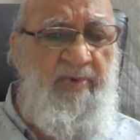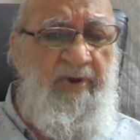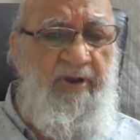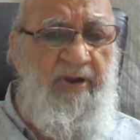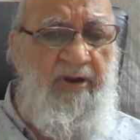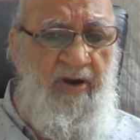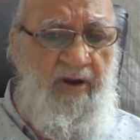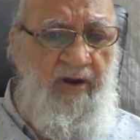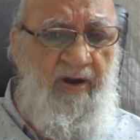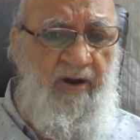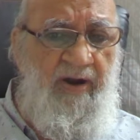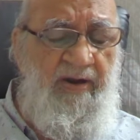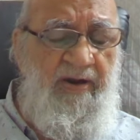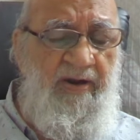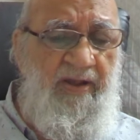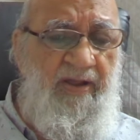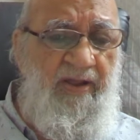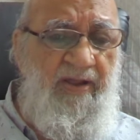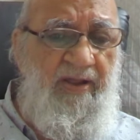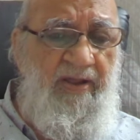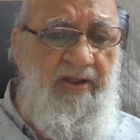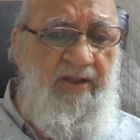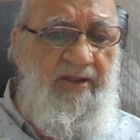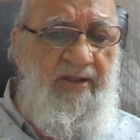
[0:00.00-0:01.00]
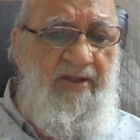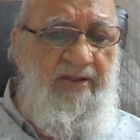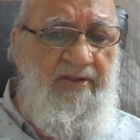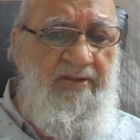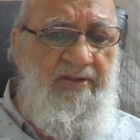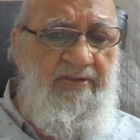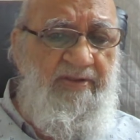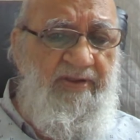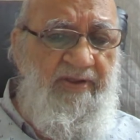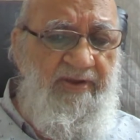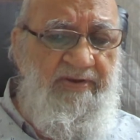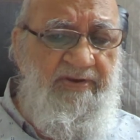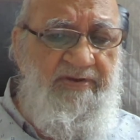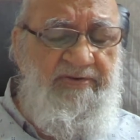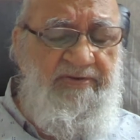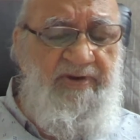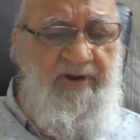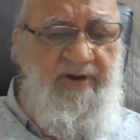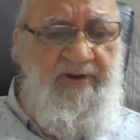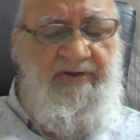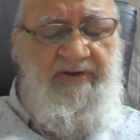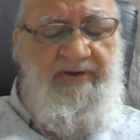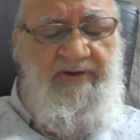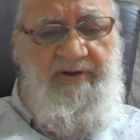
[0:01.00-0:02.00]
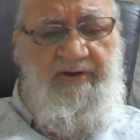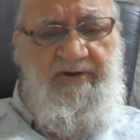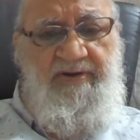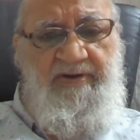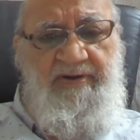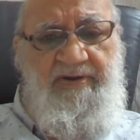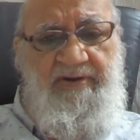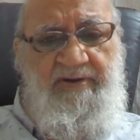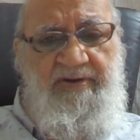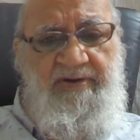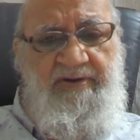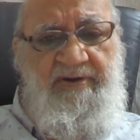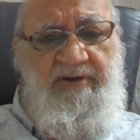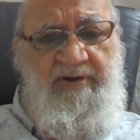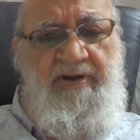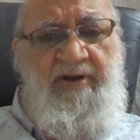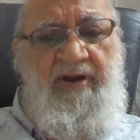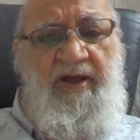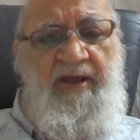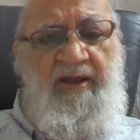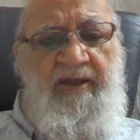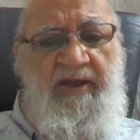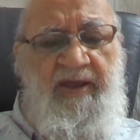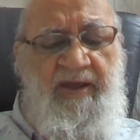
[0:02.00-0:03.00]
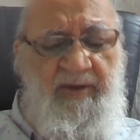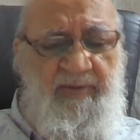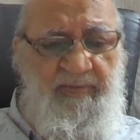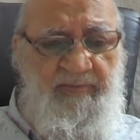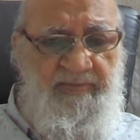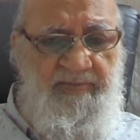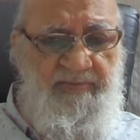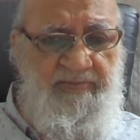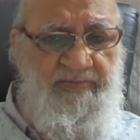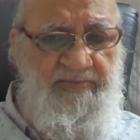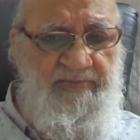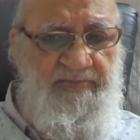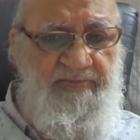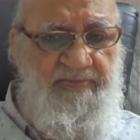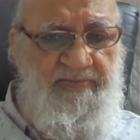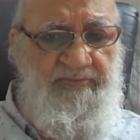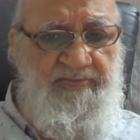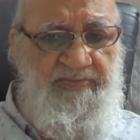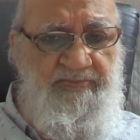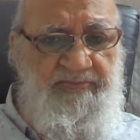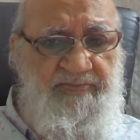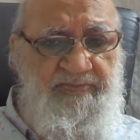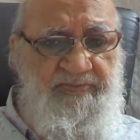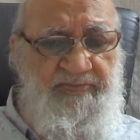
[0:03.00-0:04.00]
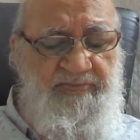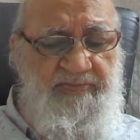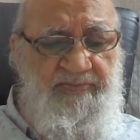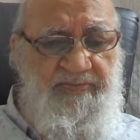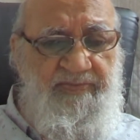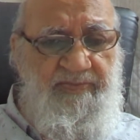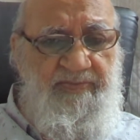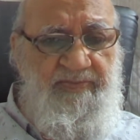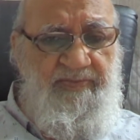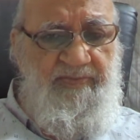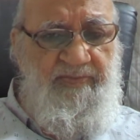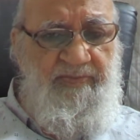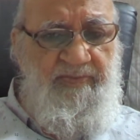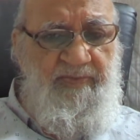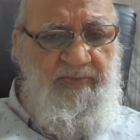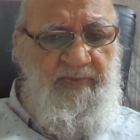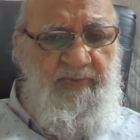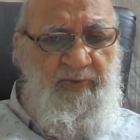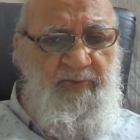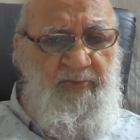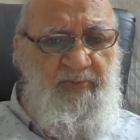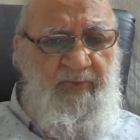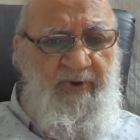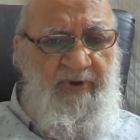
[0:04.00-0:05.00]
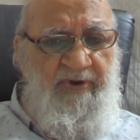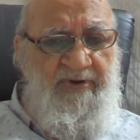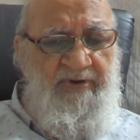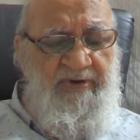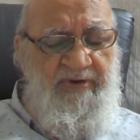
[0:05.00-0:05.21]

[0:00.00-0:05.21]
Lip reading: by God, they started denying him. So, but